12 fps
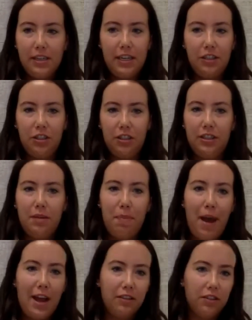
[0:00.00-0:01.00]
It just
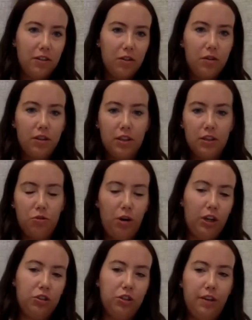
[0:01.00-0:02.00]
depends on the
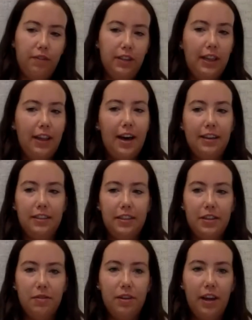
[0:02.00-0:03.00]
structure of the class that
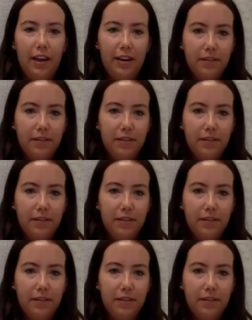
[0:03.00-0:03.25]
you get.